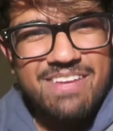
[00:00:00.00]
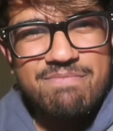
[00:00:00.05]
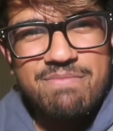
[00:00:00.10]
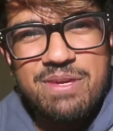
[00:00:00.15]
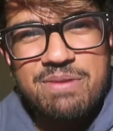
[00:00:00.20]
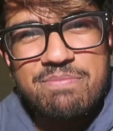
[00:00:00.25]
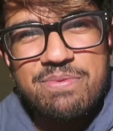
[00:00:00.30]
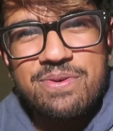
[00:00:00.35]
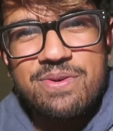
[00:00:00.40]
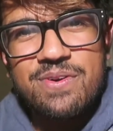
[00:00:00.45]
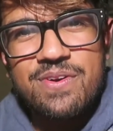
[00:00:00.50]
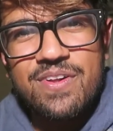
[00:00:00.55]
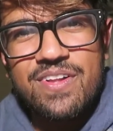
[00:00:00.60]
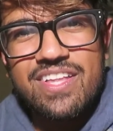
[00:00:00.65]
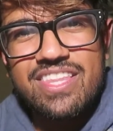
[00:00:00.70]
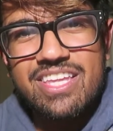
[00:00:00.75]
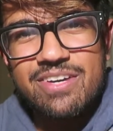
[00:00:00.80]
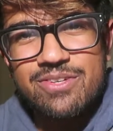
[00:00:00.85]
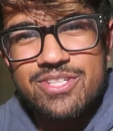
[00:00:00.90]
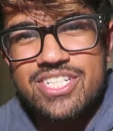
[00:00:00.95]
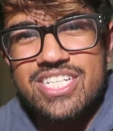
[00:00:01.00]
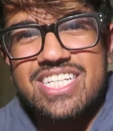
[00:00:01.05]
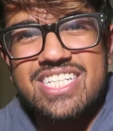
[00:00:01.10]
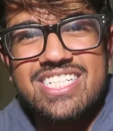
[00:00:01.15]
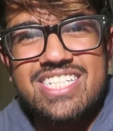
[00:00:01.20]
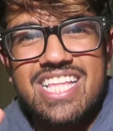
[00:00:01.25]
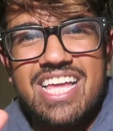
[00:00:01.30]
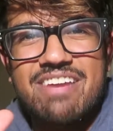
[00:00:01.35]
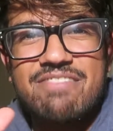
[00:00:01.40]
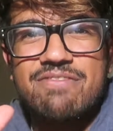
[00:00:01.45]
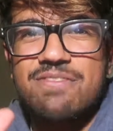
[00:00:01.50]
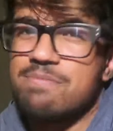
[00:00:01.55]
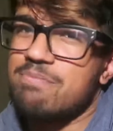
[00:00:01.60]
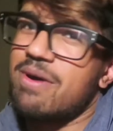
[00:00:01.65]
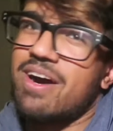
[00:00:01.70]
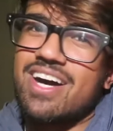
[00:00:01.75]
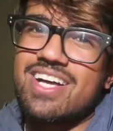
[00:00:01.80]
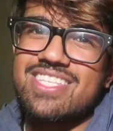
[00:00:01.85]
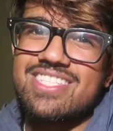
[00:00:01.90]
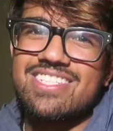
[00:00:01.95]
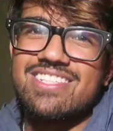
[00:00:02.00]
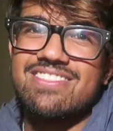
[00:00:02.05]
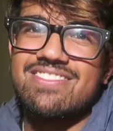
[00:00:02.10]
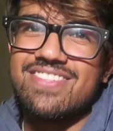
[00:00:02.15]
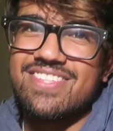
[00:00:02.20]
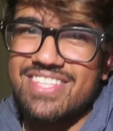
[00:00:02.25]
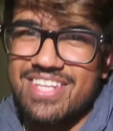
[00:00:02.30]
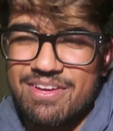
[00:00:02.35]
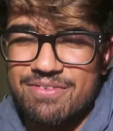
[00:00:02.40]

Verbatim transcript: people that will change your life for the positive,